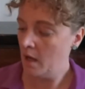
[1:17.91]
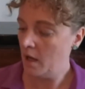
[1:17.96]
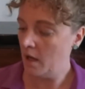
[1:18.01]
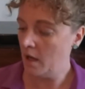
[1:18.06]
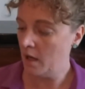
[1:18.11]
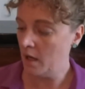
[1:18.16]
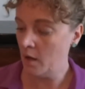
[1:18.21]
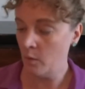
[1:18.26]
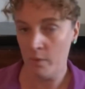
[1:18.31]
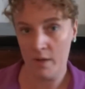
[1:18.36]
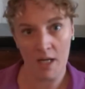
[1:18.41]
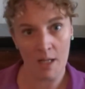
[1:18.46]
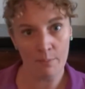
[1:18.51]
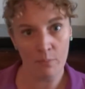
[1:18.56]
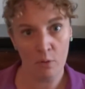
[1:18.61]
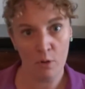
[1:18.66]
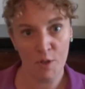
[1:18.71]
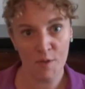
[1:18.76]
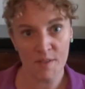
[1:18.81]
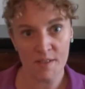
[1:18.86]
When I
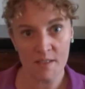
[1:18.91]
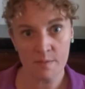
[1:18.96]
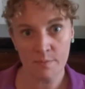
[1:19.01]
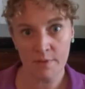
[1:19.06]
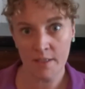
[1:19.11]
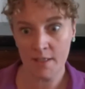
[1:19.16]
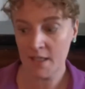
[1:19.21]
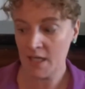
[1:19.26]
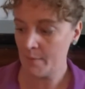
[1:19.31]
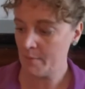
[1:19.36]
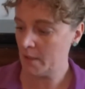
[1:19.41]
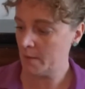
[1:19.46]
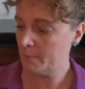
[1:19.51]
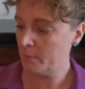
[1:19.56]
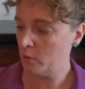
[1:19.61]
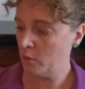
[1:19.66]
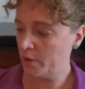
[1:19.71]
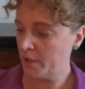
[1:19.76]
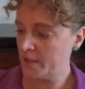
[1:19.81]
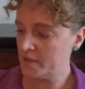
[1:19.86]
pour this beer, I'm going to
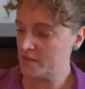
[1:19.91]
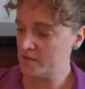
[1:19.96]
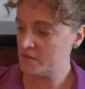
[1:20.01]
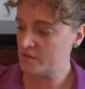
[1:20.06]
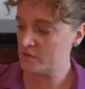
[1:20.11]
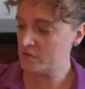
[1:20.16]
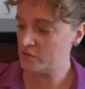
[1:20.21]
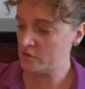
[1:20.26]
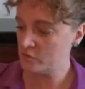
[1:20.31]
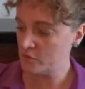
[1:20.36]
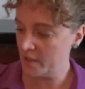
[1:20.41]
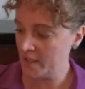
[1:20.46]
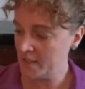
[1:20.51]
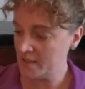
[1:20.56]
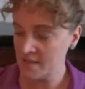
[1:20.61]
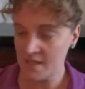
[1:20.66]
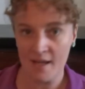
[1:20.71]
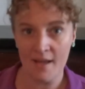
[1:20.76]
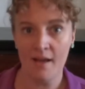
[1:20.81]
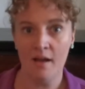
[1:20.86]
pour it
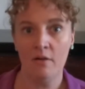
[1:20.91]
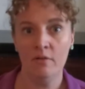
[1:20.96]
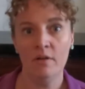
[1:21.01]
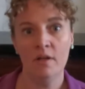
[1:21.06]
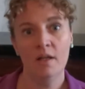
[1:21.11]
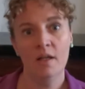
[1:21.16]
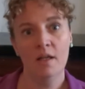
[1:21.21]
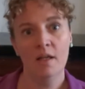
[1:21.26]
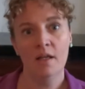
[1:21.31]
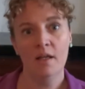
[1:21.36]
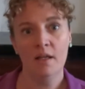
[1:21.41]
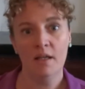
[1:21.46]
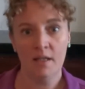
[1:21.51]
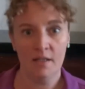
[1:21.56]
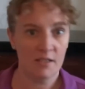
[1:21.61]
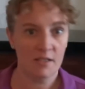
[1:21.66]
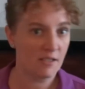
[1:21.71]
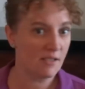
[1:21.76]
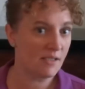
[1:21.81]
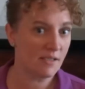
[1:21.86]
straight down
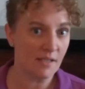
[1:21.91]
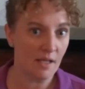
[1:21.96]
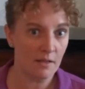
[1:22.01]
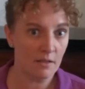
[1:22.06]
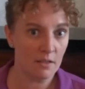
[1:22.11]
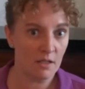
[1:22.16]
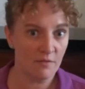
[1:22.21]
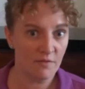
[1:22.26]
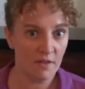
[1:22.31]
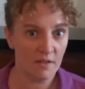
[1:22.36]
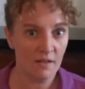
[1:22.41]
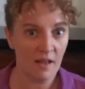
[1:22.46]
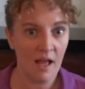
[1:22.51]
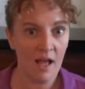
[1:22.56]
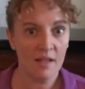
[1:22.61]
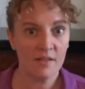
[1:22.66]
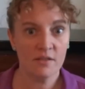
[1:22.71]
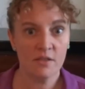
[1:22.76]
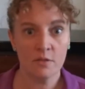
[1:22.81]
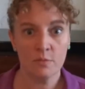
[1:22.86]
into the center of the
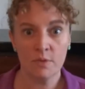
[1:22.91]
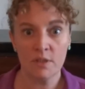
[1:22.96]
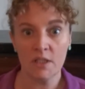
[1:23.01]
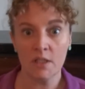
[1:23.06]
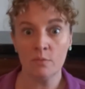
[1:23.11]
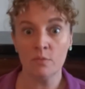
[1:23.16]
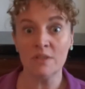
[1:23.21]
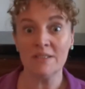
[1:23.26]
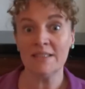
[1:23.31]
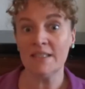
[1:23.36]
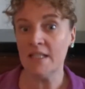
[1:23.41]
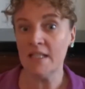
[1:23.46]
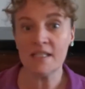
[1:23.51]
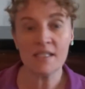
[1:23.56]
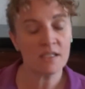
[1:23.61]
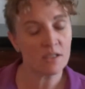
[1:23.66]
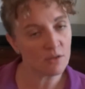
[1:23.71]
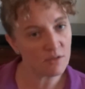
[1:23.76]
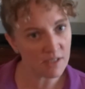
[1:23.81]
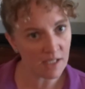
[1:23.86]
glass to really release
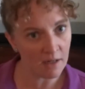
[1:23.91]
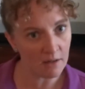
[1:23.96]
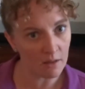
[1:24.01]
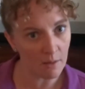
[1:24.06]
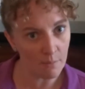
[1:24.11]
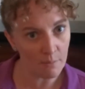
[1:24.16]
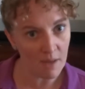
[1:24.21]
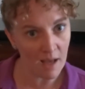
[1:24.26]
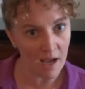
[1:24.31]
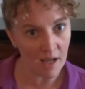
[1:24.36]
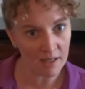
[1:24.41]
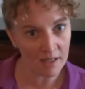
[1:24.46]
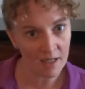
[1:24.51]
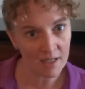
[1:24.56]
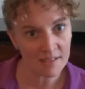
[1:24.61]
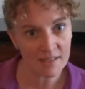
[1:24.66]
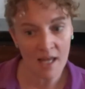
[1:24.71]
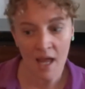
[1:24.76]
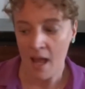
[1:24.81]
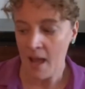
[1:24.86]
those
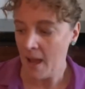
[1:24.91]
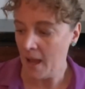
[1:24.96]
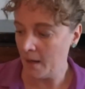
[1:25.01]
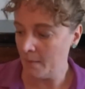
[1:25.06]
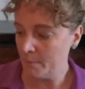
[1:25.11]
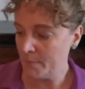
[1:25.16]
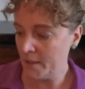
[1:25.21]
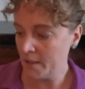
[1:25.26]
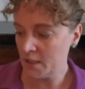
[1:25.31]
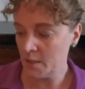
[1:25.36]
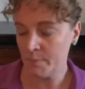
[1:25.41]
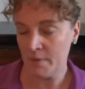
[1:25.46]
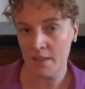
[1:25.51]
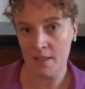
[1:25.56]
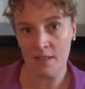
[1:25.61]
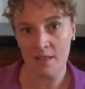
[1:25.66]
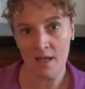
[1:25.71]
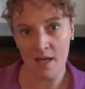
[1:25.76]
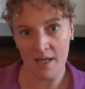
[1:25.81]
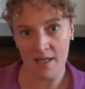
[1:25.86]
aromatics and build up a
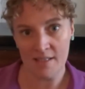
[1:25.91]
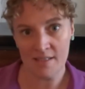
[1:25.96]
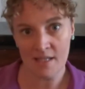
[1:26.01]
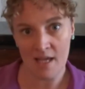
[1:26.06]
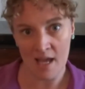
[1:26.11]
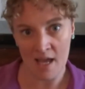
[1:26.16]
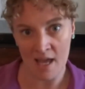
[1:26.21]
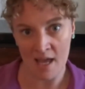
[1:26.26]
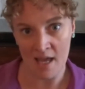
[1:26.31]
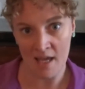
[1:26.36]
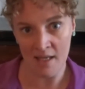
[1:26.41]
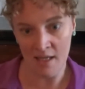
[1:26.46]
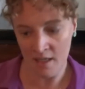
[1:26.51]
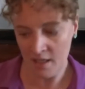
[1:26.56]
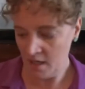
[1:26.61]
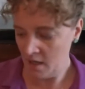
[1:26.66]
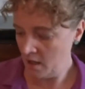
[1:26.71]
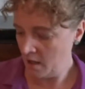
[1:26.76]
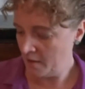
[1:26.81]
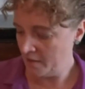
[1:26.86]
nice head.
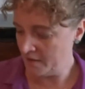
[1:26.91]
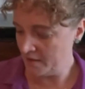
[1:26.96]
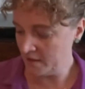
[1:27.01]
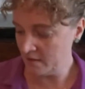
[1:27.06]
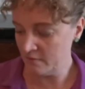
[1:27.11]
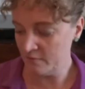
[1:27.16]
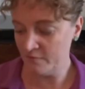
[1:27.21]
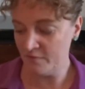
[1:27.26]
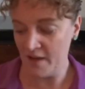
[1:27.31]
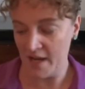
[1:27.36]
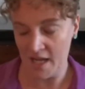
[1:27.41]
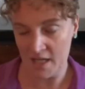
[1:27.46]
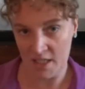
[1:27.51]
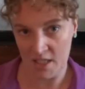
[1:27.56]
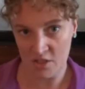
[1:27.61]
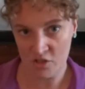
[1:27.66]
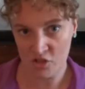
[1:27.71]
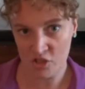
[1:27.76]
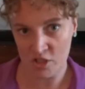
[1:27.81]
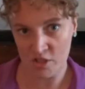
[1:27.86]
The
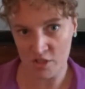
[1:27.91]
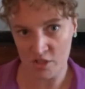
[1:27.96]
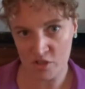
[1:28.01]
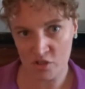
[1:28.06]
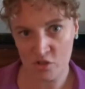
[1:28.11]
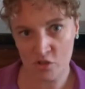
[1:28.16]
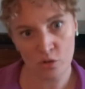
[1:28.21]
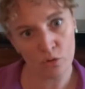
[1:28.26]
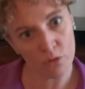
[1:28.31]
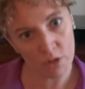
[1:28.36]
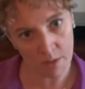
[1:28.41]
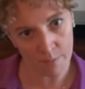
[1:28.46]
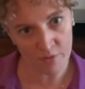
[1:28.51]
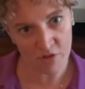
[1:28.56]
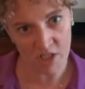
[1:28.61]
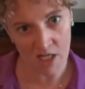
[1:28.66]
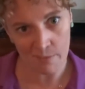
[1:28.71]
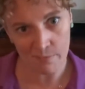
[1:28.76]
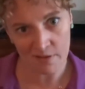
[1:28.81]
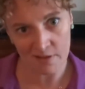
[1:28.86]
advantage to this tulip
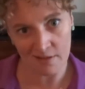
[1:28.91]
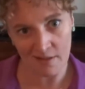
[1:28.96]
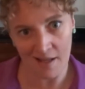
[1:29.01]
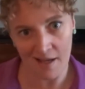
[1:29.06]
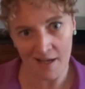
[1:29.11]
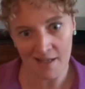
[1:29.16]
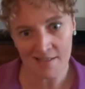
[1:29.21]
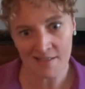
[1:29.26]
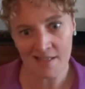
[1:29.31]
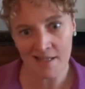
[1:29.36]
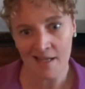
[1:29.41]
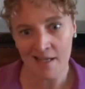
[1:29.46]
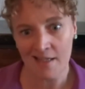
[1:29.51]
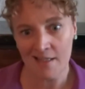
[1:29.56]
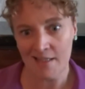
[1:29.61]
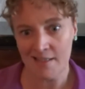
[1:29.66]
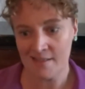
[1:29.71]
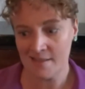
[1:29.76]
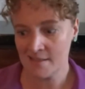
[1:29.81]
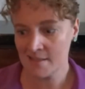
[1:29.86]
shaped glass
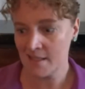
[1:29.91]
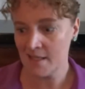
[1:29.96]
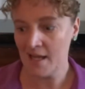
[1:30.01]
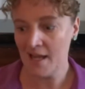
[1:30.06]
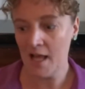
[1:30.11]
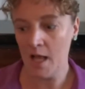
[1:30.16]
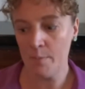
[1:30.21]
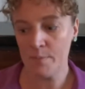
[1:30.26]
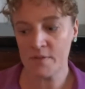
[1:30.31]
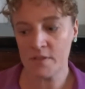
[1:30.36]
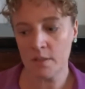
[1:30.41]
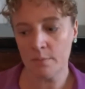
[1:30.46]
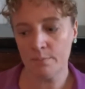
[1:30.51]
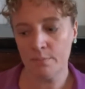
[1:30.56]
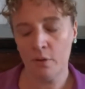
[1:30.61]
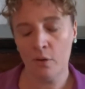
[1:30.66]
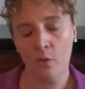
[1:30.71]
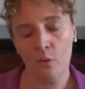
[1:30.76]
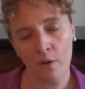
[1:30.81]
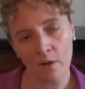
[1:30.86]
is it's going to help
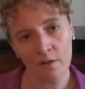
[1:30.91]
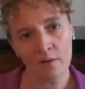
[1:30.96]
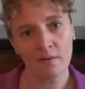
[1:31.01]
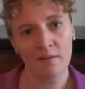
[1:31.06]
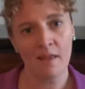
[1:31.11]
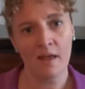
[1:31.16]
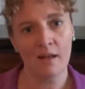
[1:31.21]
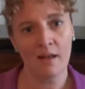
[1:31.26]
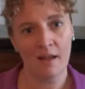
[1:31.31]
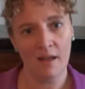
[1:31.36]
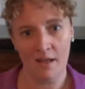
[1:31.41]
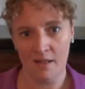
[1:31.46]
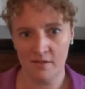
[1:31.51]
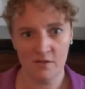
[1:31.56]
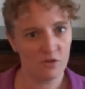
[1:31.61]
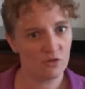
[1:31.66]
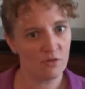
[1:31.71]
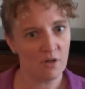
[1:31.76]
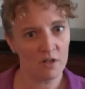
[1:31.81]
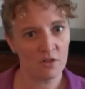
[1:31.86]
support that head
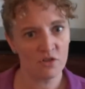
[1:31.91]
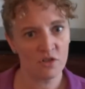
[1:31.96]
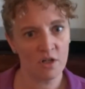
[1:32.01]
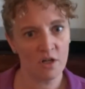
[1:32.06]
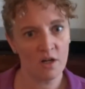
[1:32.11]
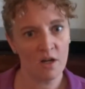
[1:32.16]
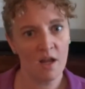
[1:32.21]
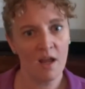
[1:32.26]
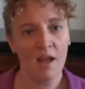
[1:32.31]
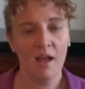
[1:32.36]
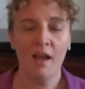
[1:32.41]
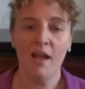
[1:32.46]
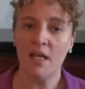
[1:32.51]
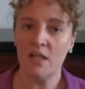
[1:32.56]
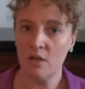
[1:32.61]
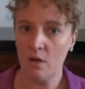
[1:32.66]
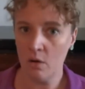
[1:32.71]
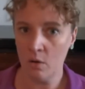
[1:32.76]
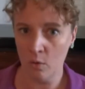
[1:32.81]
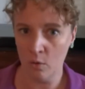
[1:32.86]
structure and
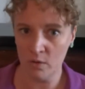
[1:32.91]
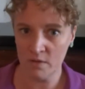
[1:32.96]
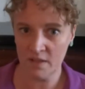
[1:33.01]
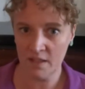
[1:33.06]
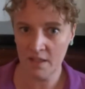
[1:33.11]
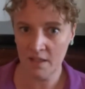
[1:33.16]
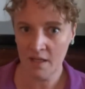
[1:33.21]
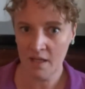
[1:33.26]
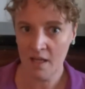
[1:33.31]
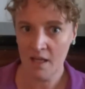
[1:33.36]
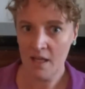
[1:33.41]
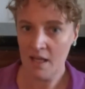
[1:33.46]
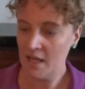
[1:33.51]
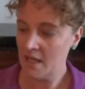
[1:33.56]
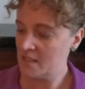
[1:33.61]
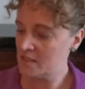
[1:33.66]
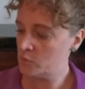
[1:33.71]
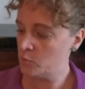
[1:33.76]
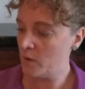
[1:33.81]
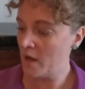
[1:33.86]
hold it,
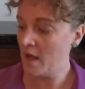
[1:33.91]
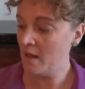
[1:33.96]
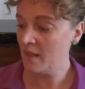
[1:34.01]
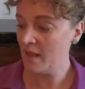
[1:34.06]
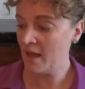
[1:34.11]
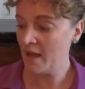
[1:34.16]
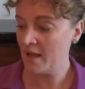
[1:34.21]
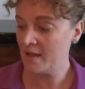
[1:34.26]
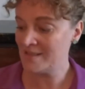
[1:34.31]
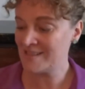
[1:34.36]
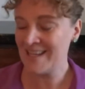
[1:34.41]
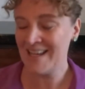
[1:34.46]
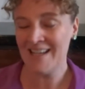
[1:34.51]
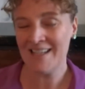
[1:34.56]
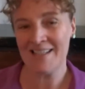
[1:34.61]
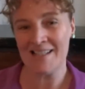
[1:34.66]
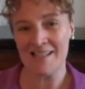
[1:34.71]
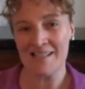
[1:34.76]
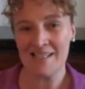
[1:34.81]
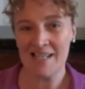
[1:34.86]
as well as
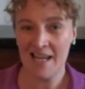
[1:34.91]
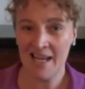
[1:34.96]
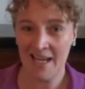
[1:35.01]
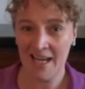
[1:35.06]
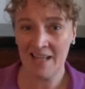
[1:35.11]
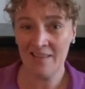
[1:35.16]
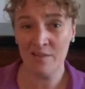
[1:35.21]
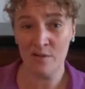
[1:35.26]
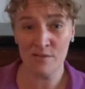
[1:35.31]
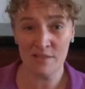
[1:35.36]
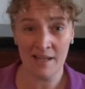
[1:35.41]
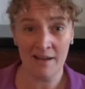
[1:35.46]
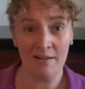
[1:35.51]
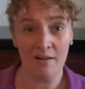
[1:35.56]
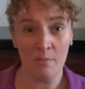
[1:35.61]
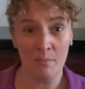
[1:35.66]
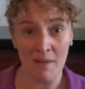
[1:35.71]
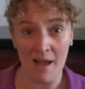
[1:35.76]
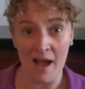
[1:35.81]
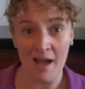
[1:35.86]
contain those
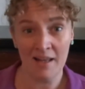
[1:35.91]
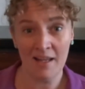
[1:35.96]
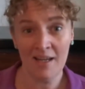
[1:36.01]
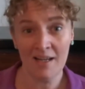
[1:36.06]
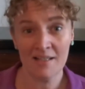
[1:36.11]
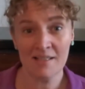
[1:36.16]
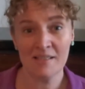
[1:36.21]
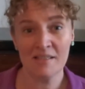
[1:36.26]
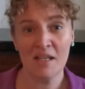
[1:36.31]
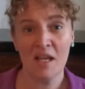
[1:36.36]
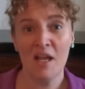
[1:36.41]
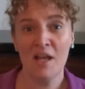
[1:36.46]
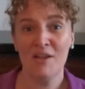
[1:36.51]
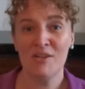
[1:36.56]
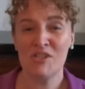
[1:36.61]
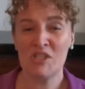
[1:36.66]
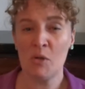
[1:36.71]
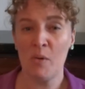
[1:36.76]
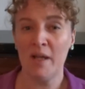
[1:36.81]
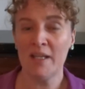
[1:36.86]
aromatics,
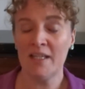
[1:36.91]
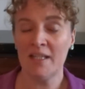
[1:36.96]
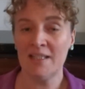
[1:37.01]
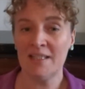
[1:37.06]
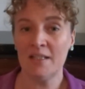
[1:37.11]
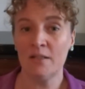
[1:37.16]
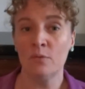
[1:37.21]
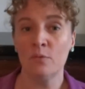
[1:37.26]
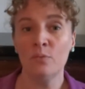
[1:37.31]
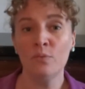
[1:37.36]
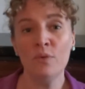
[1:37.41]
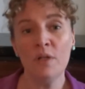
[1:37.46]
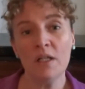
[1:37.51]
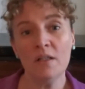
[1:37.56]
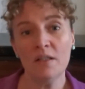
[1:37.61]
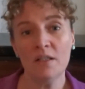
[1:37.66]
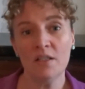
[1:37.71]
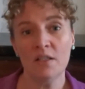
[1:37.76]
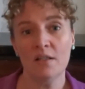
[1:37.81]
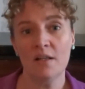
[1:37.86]
so I can get a
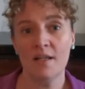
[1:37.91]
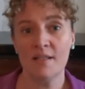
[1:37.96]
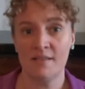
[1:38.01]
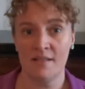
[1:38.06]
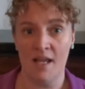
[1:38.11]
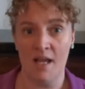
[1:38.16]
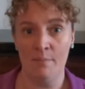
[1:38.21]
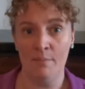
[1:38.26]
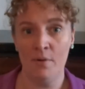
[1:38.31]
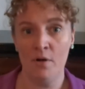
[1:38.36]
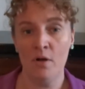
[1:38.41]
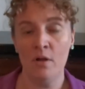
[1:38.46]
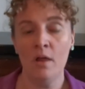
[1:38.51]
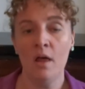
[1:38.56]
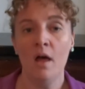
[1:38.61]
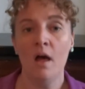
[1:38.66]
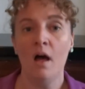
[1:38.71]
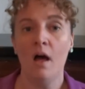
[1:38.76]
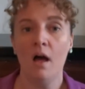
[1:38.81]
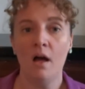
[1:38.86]
really good example
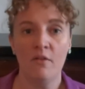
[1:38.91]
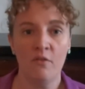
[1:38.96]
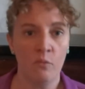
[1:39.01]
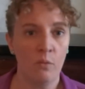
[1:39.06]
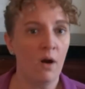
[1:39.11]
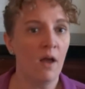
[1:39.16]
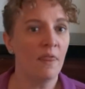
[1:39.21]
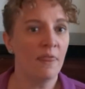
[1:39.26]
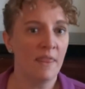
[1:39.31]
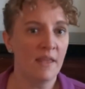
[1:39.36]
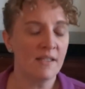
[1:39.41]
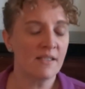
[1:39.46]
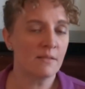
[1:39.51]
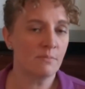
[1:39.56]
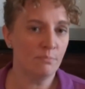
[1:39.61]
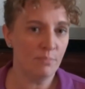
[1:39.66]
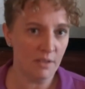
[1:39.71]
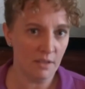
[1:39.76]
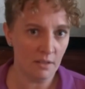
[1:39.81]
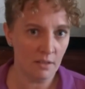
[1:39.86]
of what this
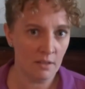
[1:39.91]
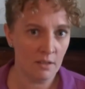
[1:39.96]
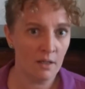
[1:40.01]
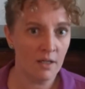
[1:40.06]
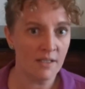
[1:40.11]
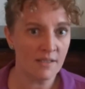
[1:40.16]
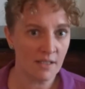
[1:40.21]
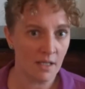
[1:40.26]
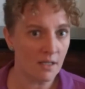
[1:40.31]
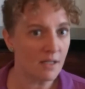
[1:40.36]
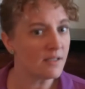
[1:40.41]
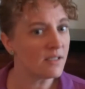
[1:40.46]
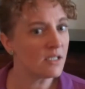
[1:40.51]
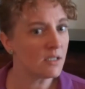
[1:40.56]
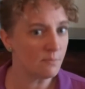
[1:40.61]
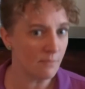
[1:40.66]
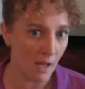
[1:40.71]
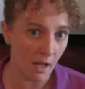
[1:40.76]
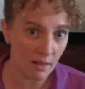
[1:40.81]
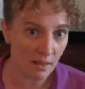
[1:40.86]
beer is going to
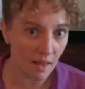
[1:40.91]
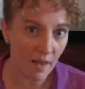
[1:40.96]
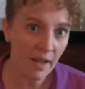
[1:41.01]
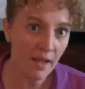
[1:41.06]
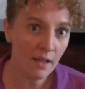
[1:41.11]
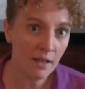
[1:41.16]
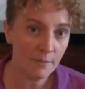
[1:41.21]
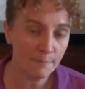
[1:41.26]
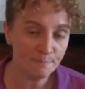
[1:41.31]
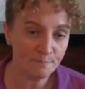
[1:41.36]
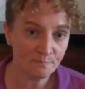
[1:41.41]
smell like.